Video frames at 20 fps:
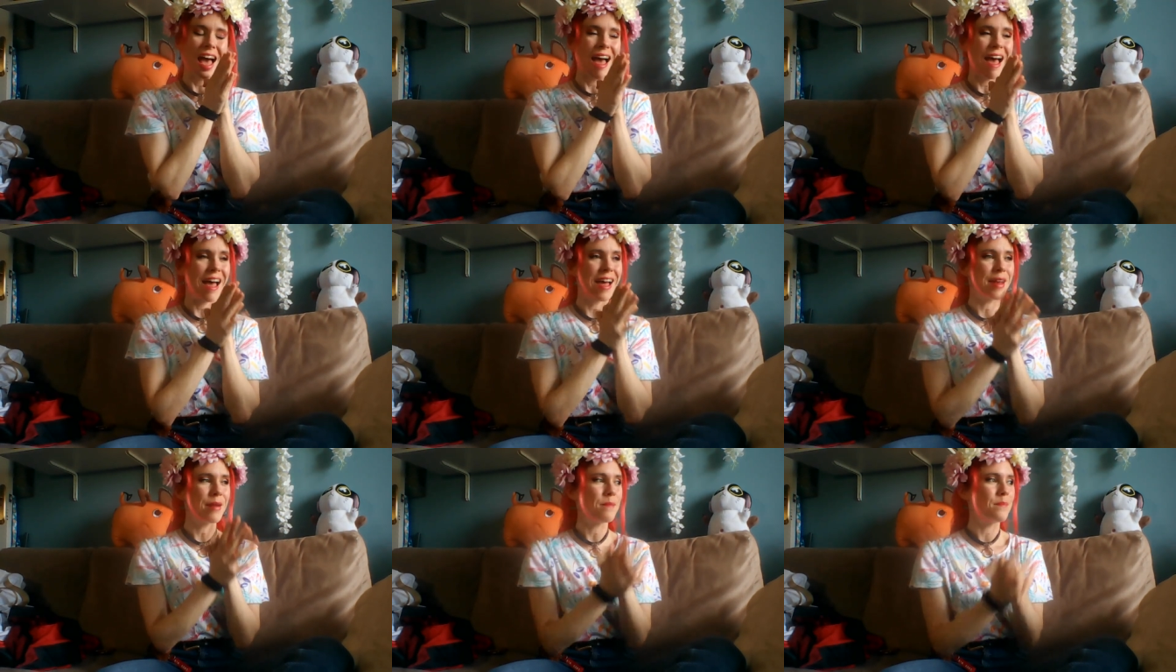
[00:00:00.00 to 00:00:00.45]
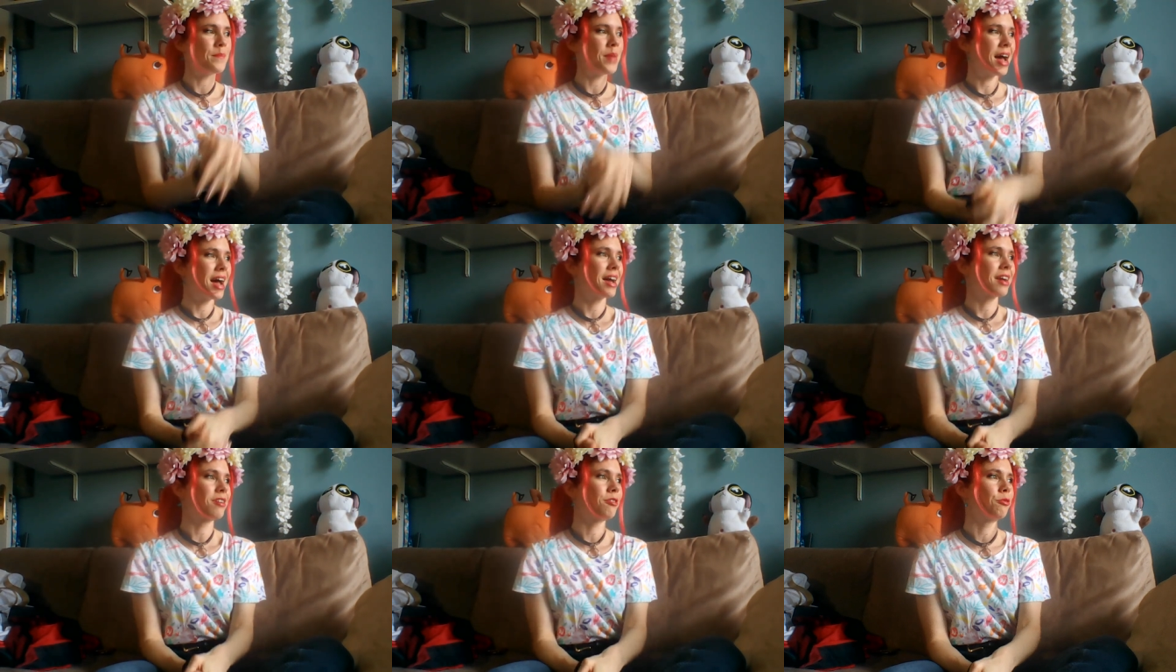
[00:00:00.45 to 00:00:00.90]
I'm
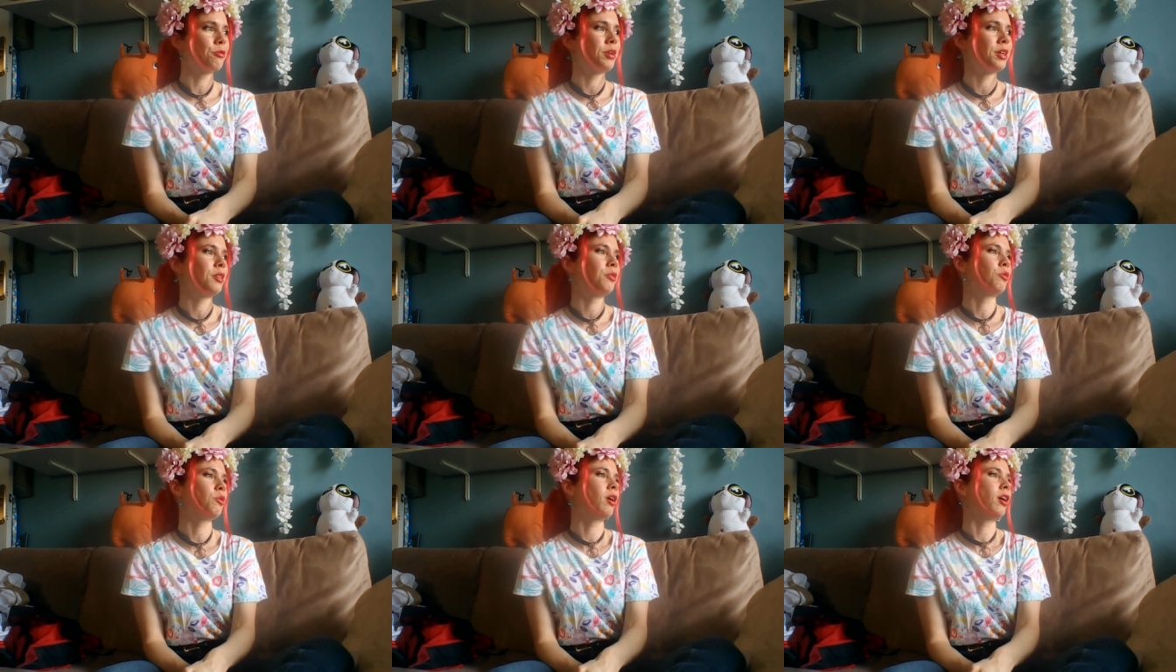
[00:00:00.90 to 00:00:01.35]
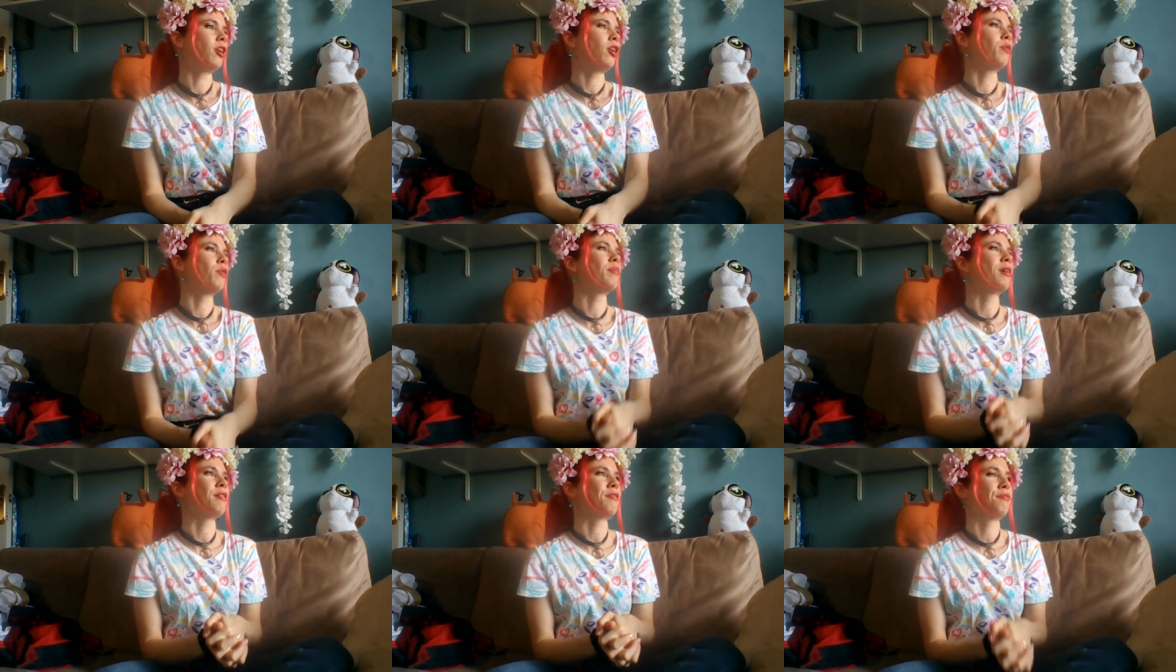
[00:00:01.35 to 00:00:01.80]
back with one
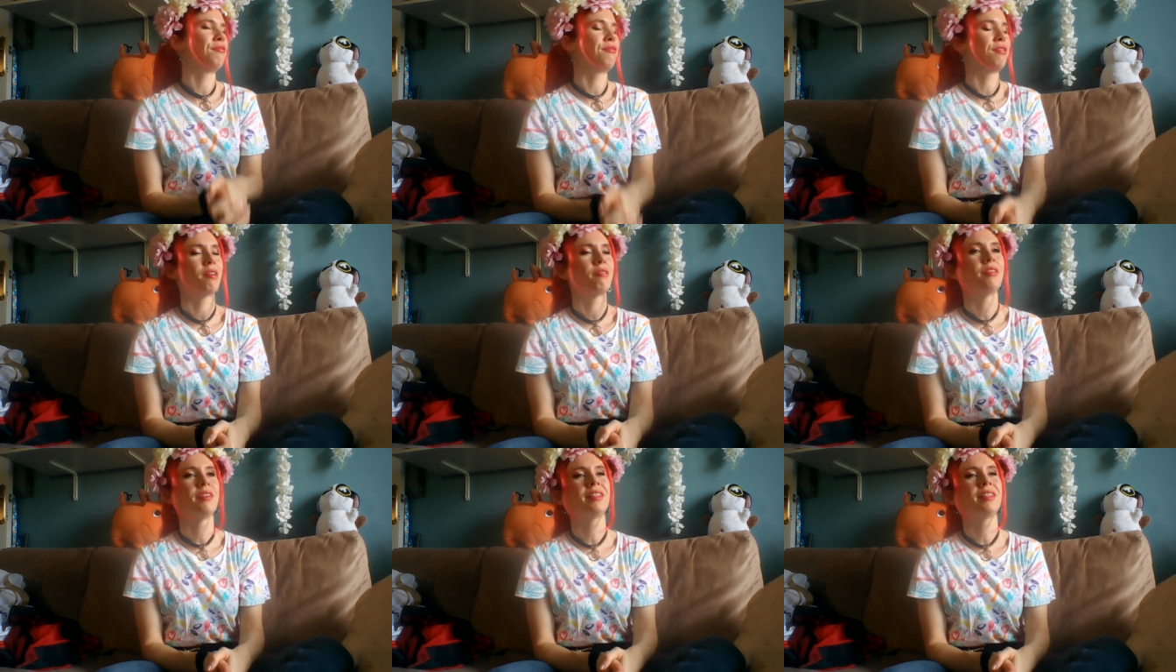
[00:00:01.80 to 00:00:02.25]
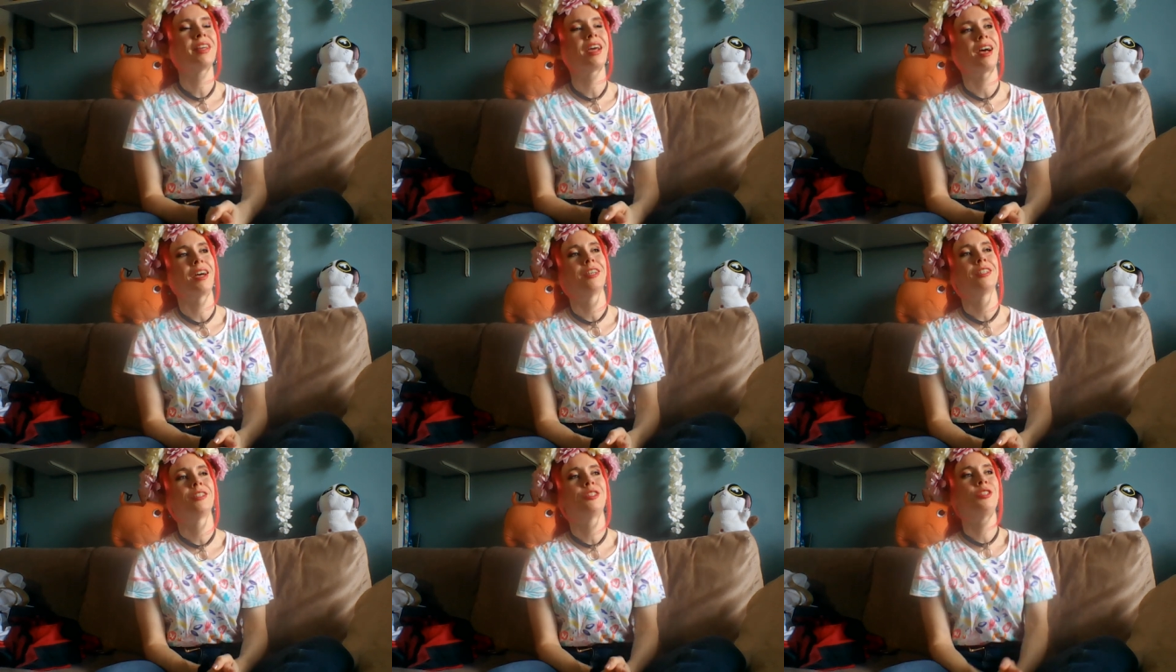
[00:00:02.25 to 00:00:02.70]
of my favorite
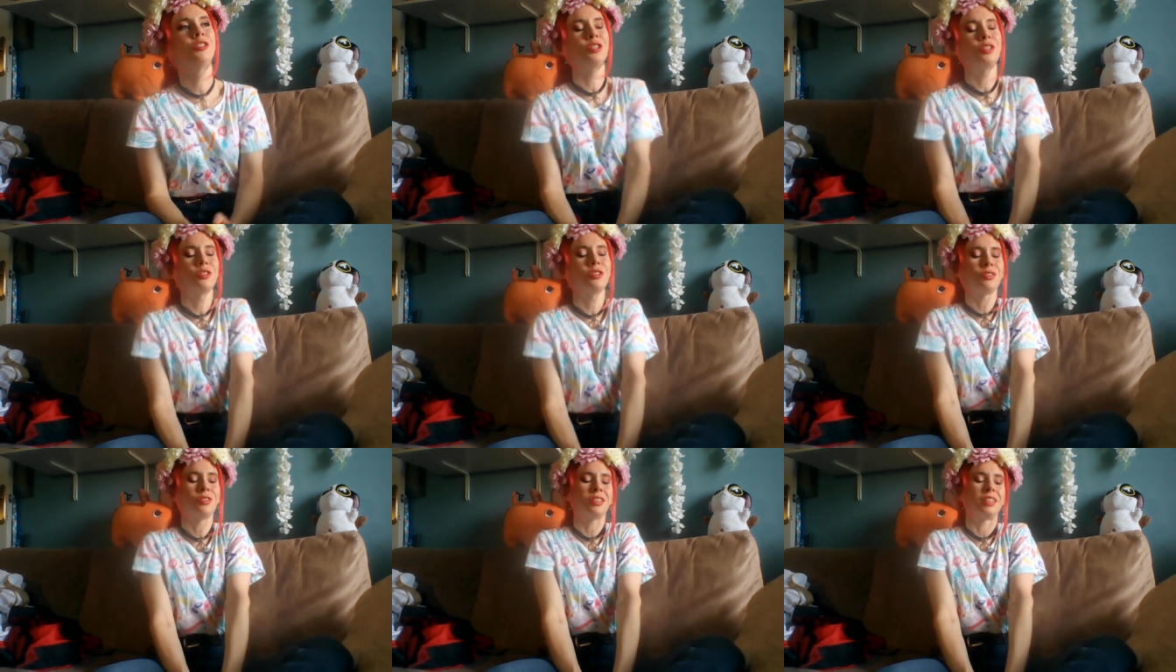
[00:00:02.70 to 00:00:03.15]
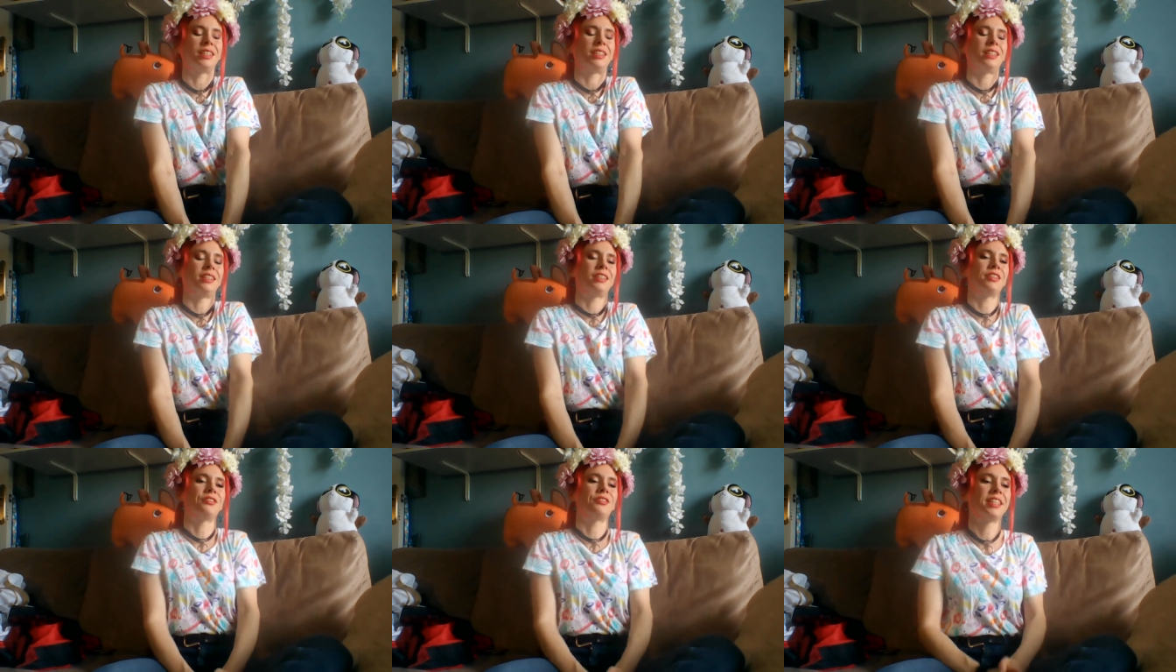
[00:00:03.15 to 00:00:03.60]
cartoon
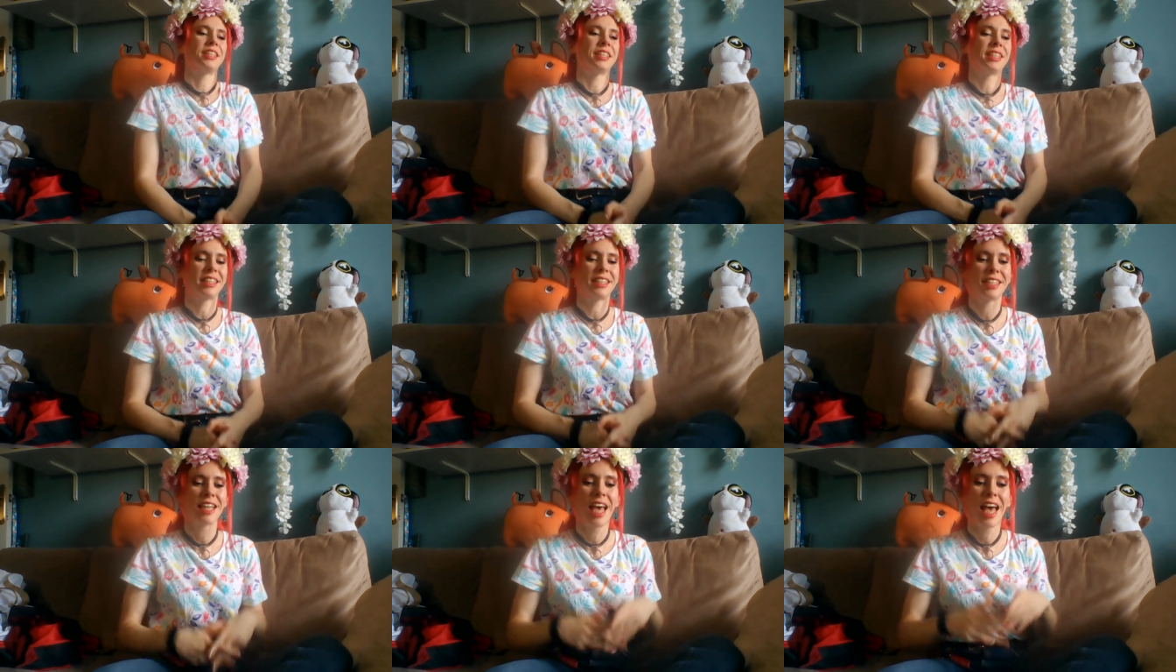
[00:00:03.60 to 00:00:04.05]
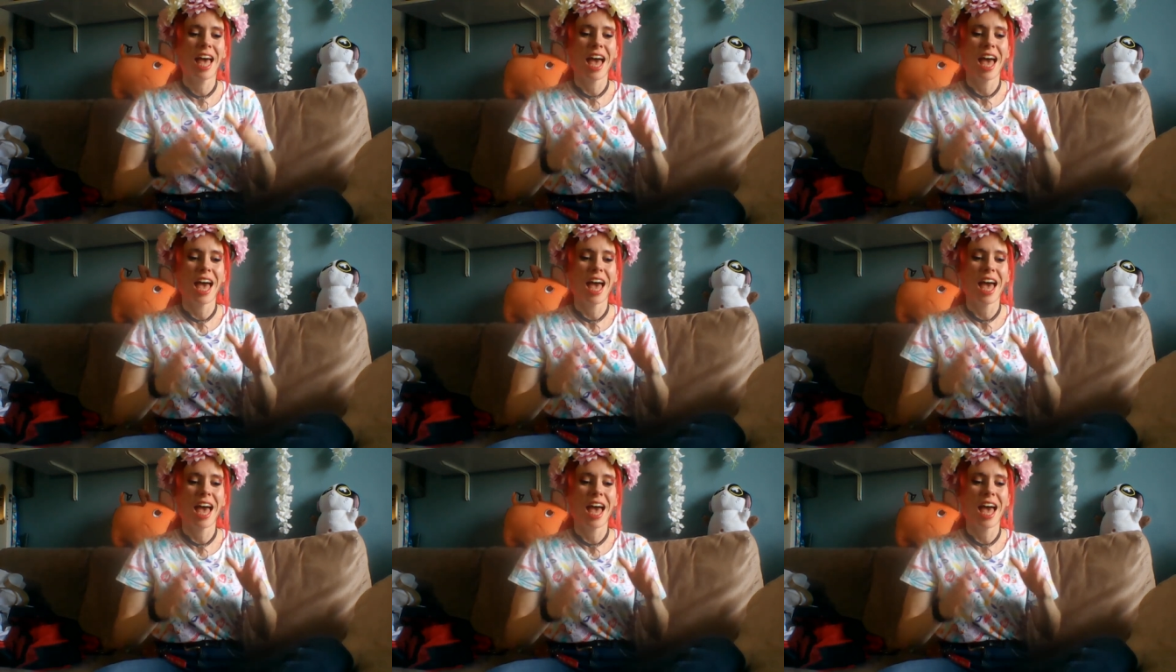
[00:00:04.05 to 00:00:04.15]
series